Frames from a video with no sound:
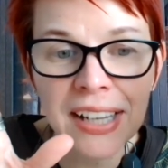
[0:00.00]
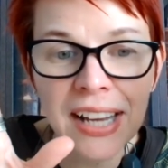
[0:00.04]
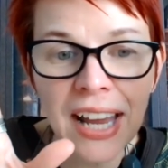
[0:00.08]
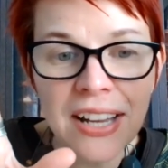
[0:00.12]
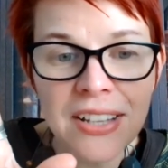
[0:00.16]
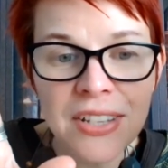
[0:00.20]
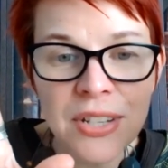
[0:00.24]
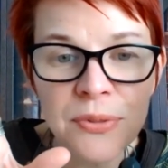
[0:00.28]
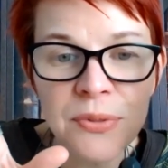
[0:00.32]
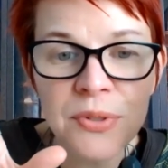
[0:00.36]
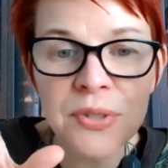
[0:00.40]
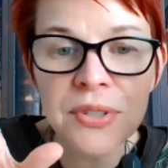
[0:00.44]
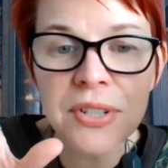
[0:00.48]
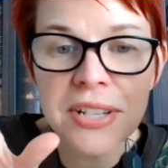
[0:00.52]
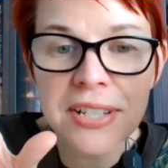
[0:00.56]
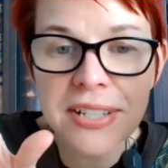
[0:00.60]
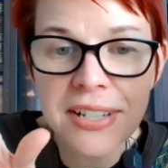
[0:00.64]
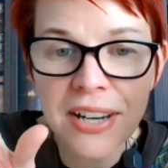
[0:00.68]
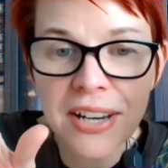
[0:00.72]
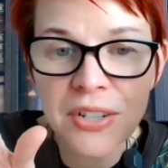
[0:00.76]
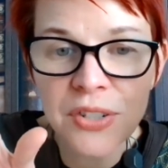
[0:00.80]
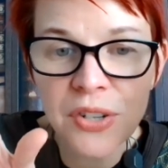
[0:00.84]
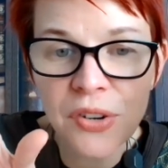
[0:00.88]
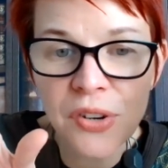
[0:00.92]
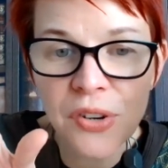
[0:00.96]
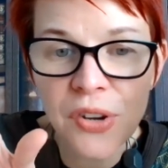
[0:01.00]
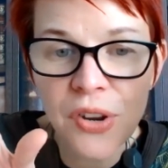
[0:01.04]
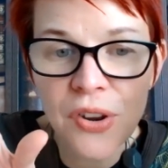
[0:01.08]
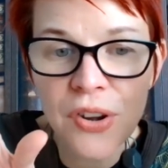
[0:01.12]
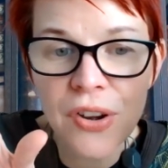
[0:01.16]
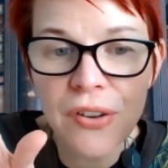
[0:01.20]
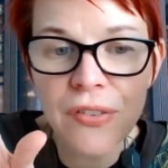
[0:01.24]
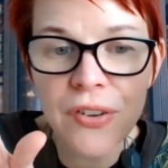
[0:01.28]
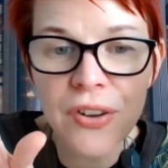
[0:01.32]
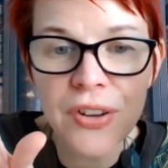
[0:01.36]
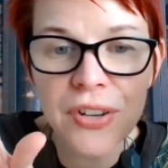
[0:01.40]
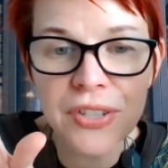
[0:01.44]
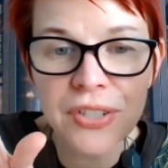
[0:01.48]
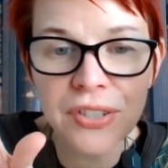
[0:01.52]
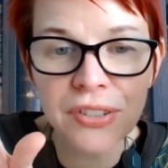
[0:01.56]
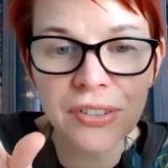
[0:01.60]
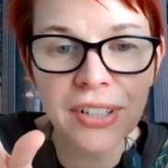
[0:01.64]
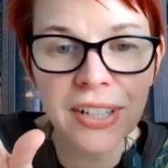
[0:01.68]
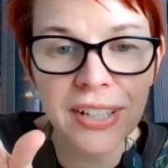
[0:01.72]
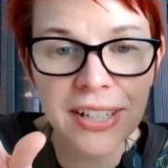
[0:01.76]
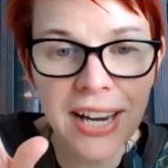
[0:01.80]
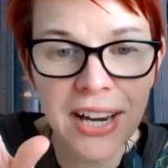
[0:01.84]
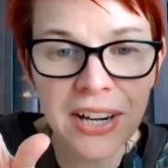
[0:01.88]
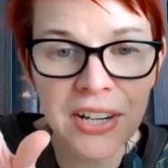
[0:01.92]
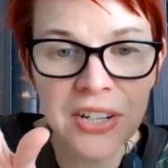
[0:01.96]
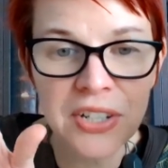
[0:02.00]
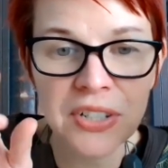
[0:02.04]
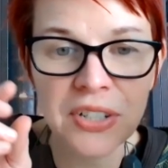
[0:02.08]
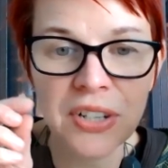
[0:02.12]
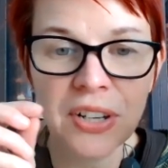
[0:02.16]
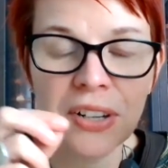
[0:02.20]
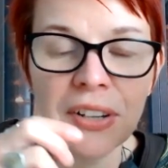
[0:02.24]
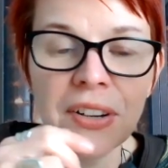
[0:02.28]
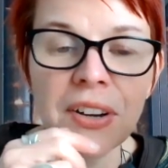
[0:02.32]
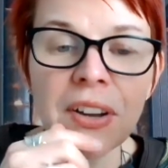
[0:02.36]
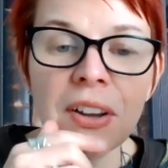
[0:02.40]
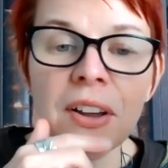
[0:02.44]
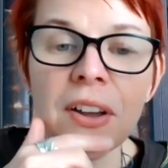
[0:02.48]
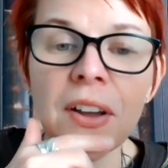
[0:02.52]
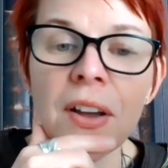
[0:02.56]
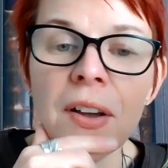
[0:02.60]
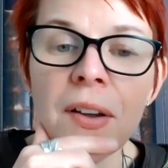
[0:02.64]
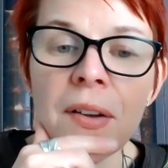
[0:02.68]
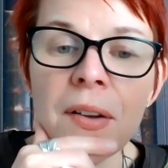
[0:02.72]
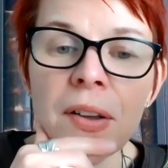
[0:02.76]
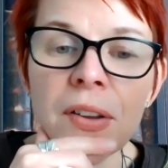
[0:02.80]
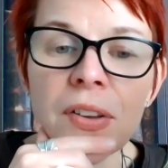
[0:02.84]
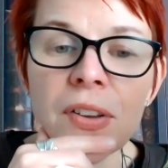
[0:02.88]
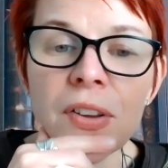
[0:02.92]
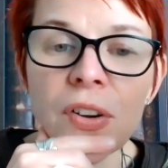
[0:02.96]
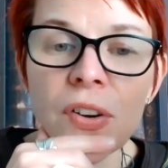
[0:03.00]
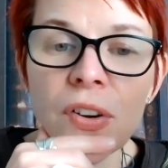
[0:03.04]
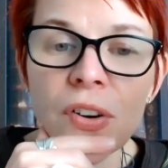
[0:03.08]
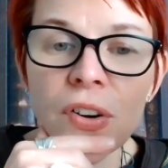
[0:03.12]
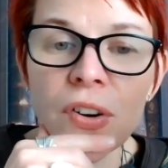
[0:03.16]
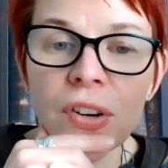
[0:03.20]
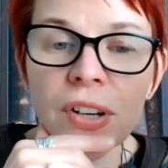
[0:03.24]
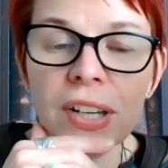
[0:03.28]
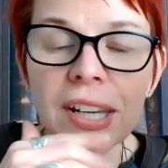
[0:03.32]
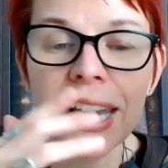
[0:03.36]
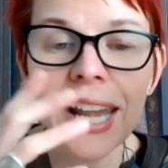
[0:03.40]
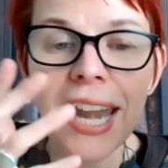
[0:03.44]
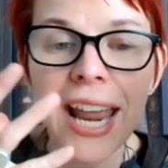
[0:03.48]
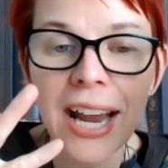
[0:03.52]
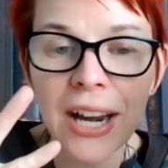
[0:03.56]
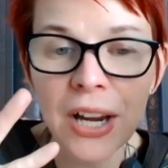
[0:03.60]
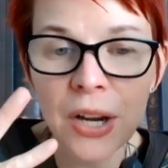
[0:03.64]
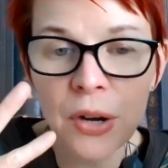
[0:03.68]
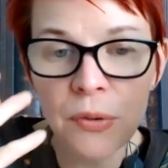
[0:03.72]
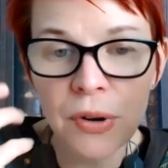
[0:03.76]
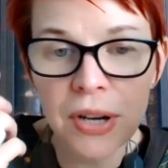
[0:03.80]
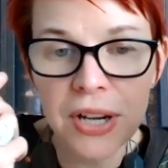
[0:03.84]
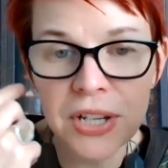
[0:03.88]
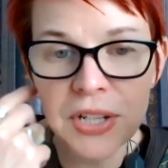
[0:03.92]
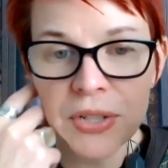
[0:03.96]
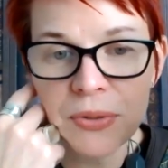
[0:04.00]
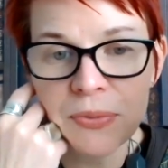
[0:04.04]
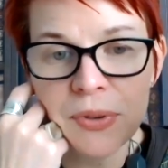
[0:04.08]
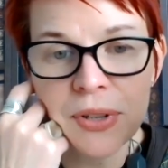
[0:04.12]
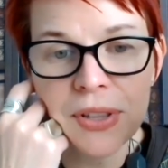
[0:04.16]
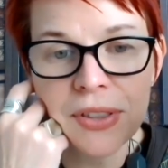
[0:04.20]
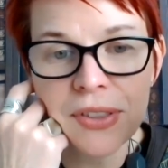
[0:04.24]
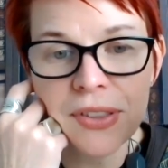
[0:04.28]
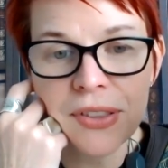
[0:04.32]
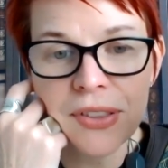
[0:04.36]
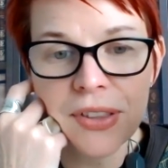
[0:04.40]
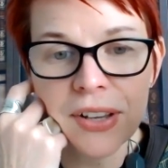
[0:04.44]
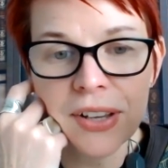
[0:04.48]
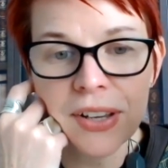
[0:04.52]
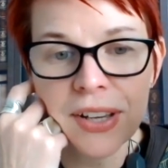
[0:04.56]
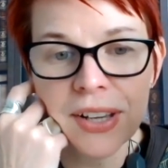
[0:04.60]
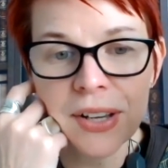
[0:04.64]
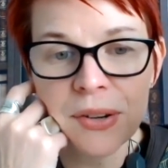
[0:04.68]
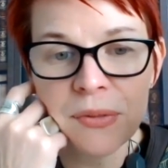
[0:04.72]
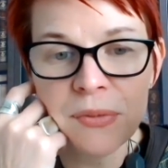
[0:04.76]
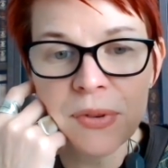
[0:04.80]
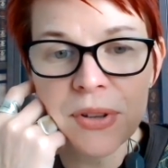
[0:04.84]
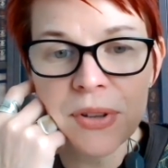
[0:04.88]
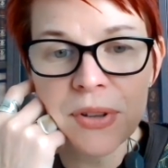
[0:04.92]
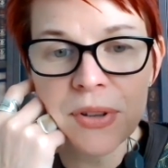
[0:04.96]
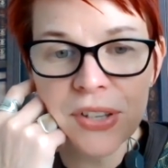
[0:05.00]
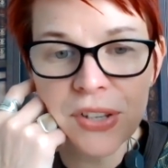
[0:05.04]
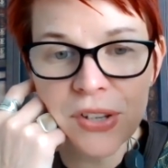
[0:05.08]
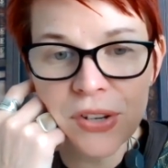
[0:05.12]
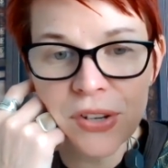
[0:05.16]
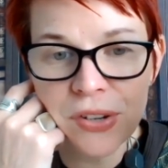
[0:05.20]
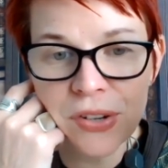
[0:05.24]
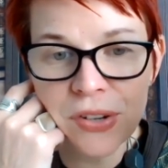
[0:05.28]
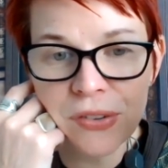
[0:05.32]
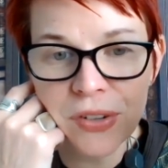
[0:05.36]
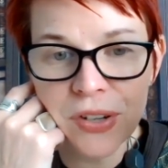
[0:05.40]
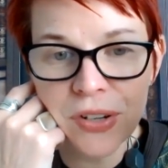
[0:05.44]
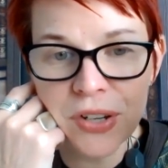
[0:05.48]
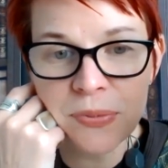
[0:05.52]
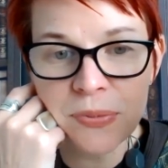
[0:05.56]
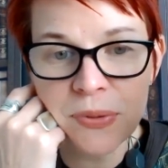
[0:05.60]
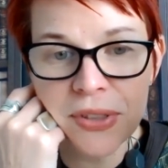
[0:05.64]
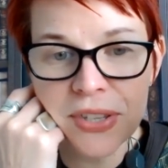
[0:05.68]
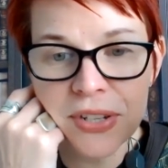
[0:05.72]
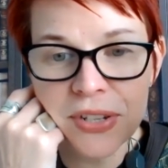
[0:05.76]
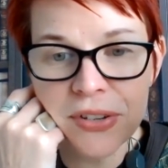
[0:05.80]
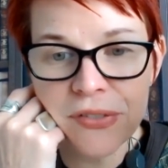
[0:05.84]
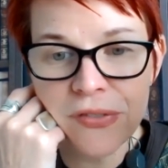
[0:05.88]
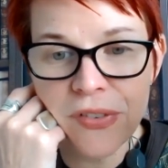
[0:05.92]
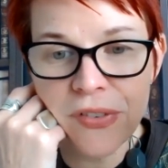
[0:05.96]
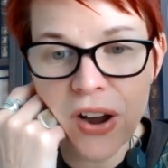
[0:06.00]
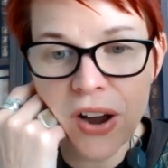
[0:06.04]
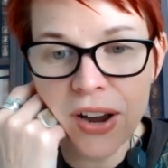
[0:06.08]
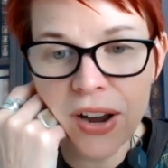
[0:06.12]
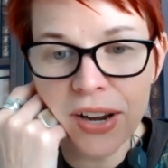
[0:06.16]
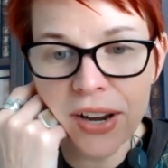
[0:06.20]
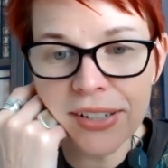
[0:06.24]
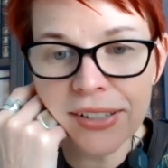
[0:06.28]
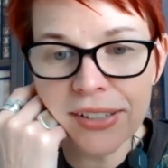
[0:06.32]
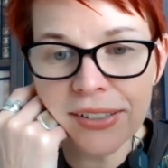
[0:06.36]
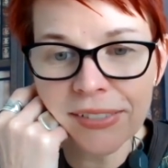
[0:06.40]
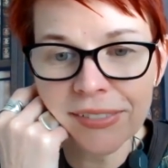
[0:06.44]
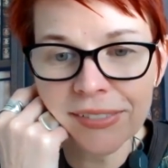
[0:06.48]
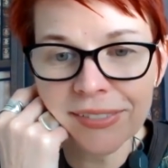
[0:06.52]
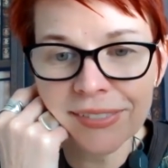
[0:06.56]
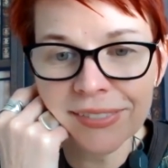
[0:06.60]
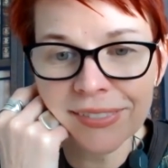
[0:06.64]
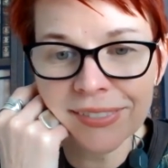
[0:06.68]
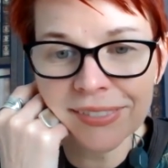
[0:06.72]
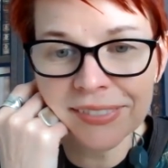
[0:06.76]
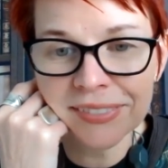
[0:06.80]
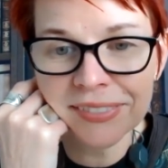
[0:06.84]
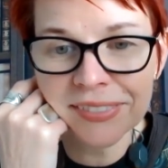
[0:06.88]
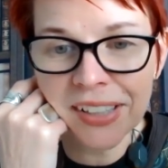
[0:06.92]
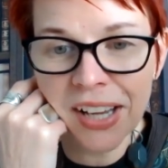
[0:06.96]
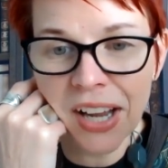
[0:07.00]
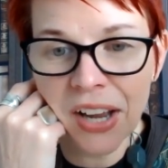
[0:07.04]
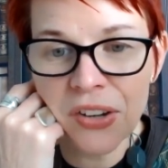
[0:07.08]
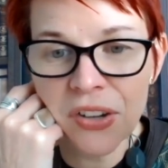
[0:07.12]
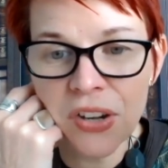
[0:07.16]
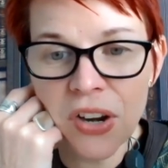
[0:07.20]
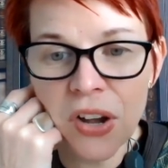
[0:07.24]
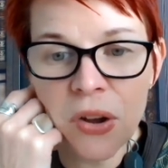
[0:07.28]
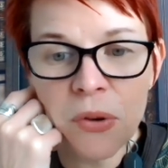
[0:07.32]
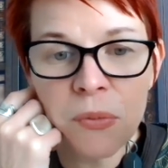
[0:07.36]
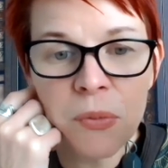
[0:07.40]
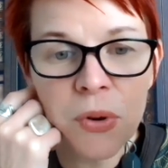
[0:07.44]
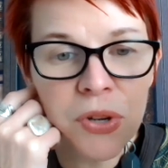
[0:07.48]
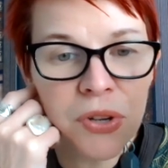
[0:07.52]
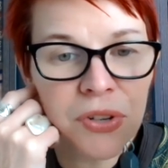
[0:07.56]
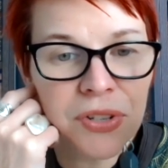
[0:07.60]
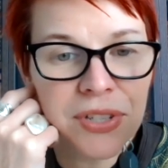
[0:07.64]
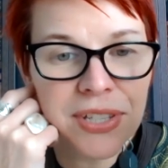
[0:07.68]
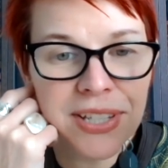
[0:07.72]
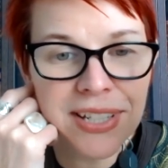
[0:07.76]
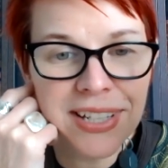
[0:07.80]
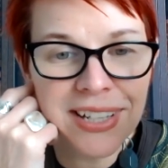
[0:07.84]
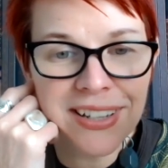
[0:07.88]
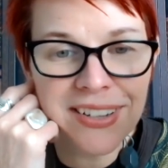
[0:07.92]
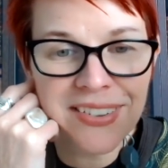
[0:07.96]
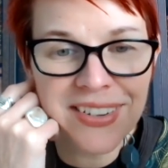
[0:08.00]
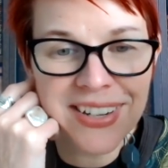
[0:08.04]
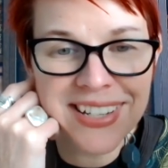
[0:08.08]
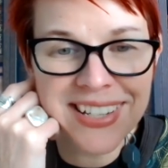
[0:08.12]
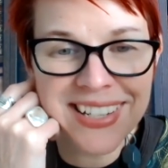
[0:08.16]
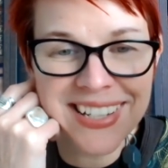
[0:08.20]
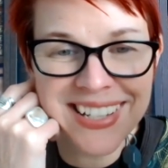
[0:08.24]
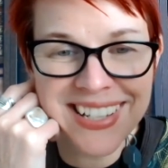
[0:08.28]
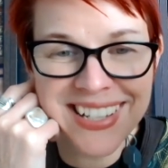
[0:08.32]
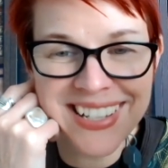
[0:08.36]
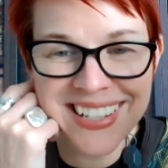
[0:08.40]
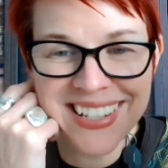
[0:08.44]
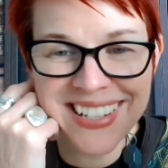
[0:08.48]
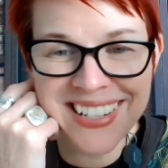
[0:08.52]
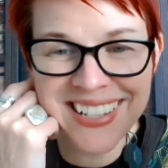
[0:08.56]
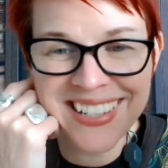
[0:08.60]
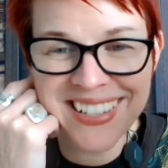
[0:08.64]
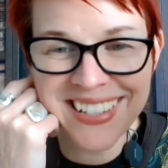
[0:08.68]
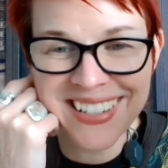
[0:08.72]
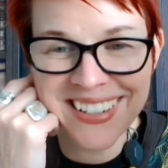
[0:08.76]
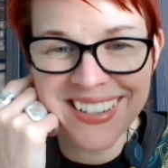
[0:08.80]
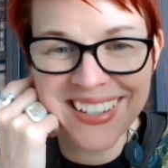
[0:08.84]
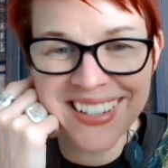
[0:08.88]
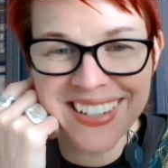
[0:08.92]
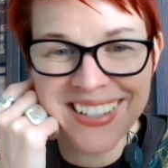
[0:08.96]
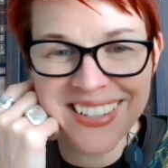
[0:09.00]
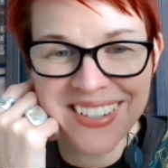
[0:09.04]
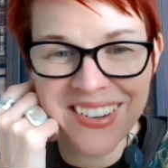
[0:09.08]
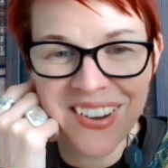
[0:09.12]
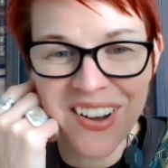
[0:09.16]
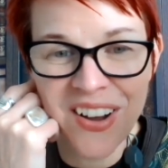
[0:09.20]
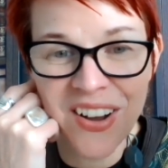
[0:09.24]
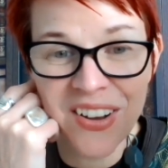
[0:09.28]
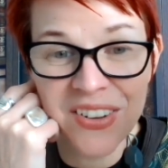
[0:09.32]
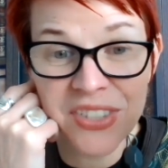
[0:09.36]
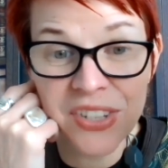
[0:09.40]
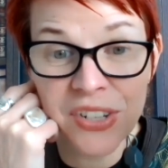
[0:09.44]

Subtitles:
get to understand your universal connection, your language with the universe, with the divine, and knowing what your synchronicities and signs are.